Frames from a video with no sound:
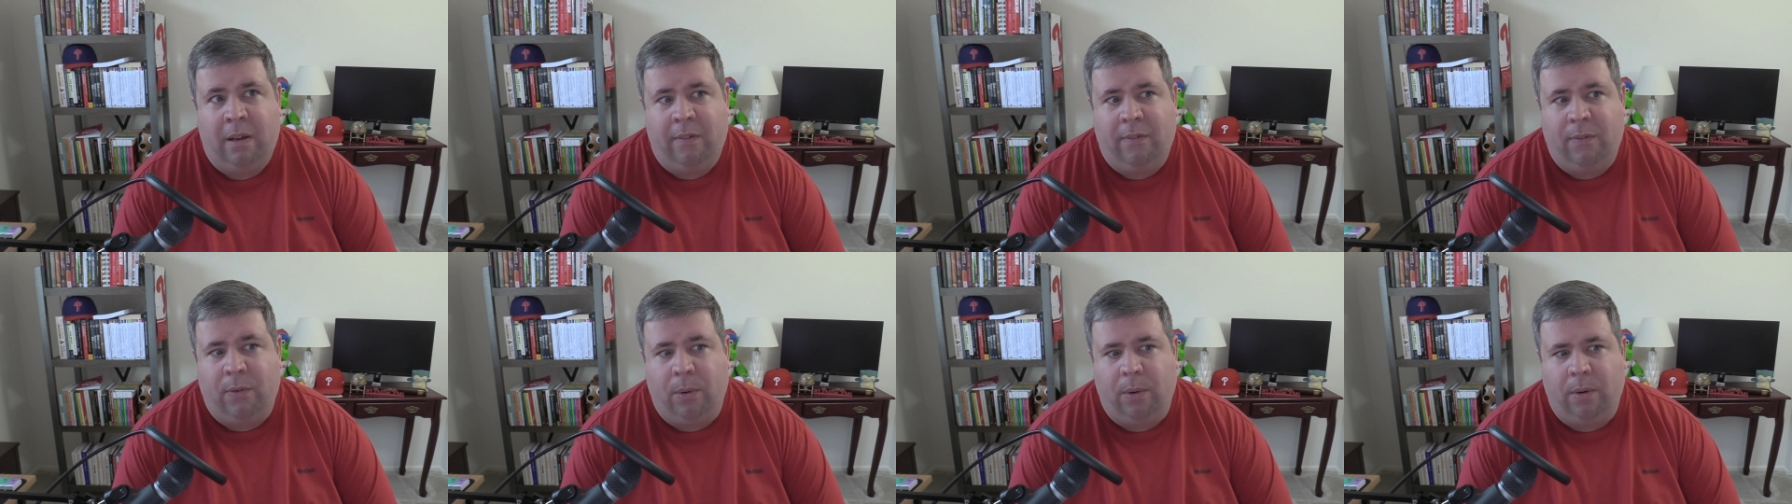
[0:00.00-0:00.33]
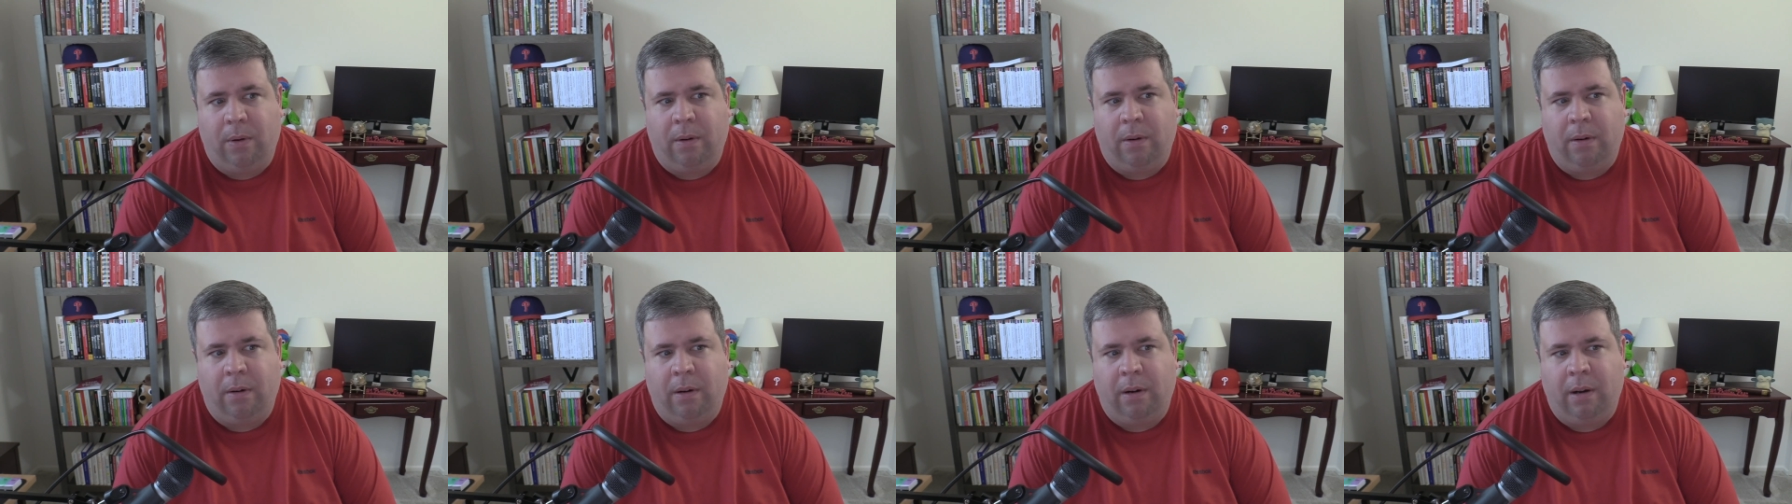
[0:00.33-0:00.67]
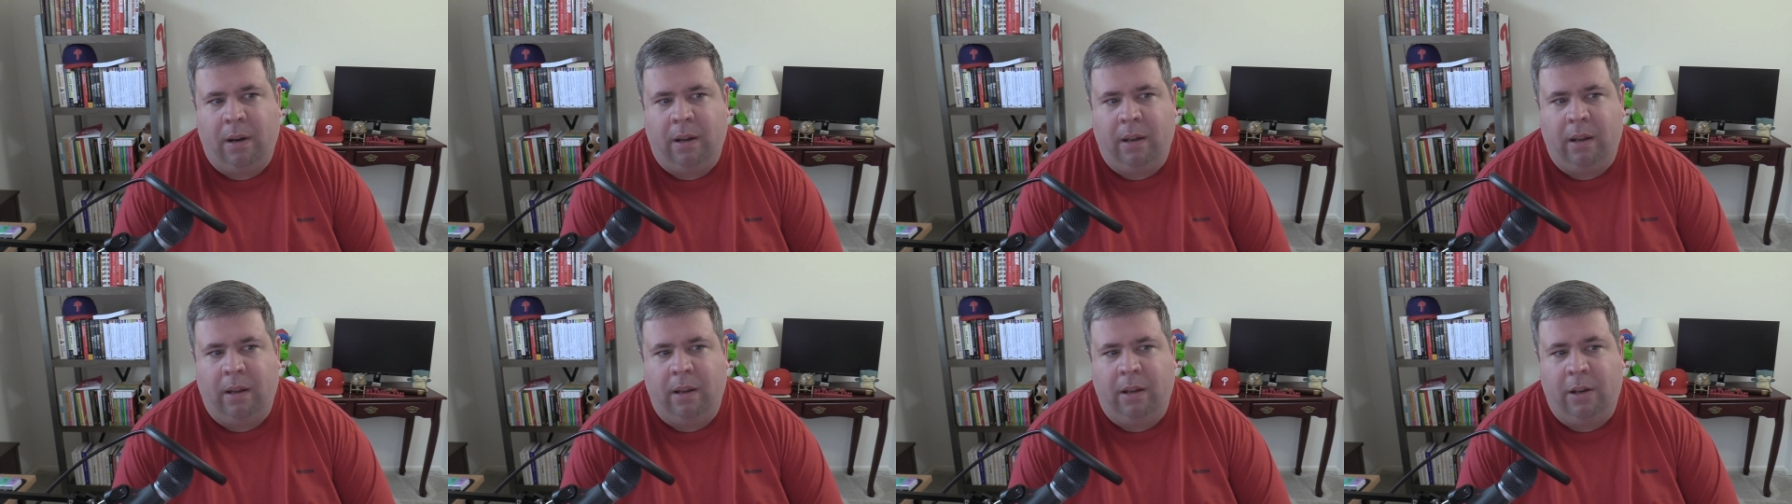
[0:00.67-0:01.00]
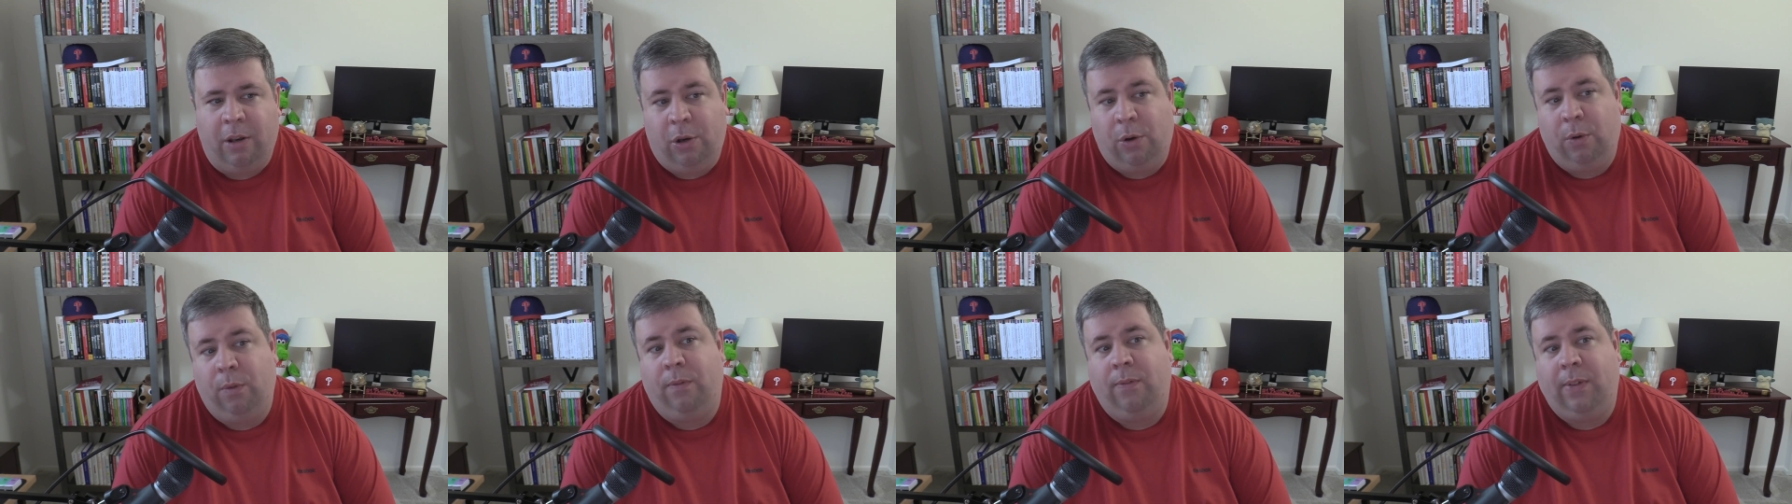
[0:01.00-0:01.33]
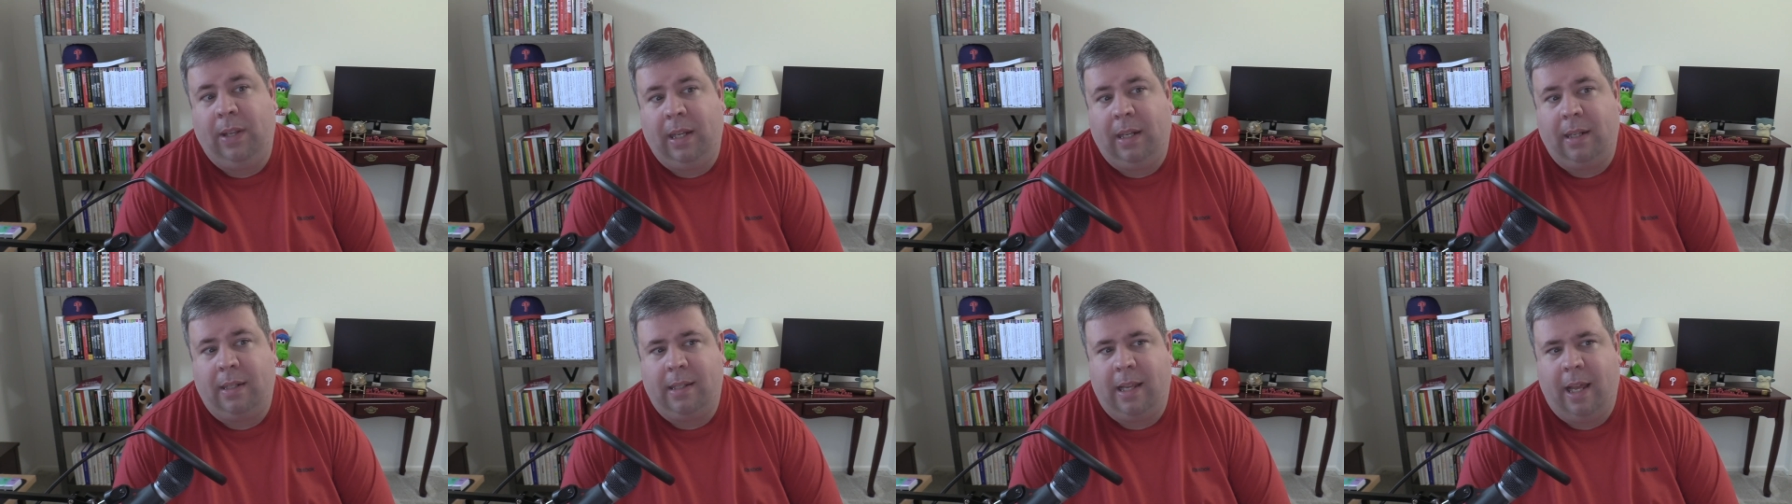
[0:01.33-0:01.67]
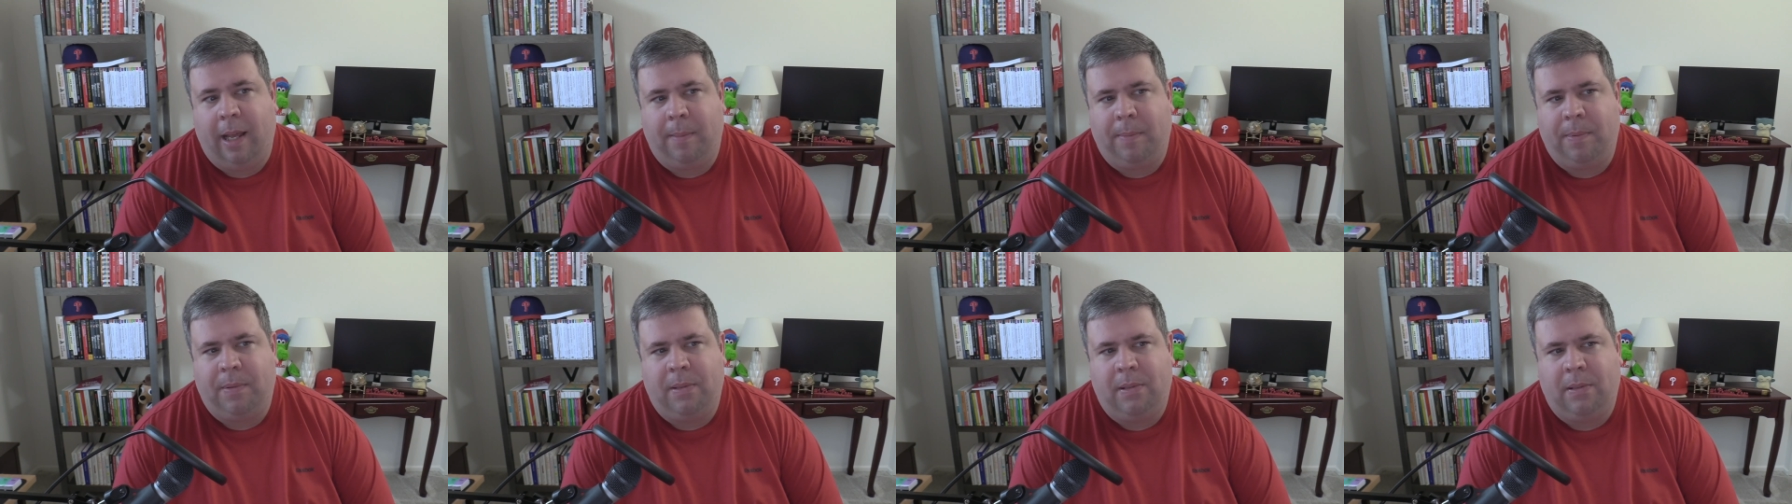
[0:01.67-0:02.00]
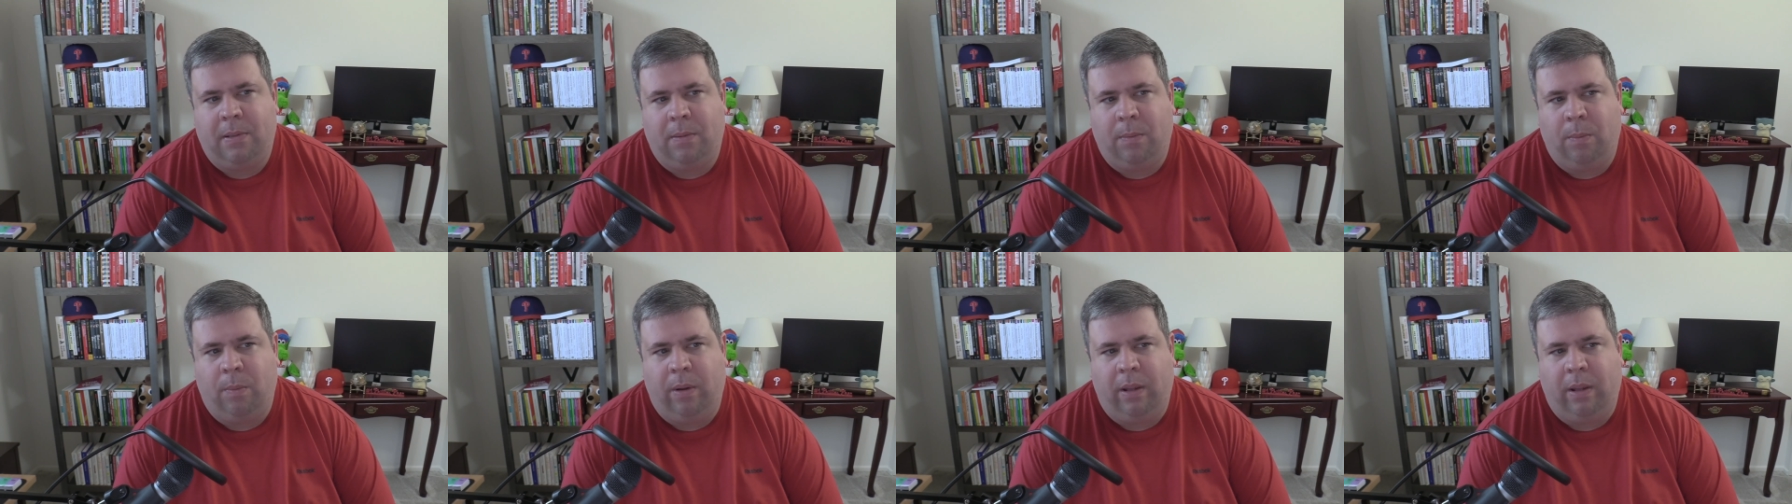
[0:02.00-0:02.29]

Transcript: for new Phoenix apps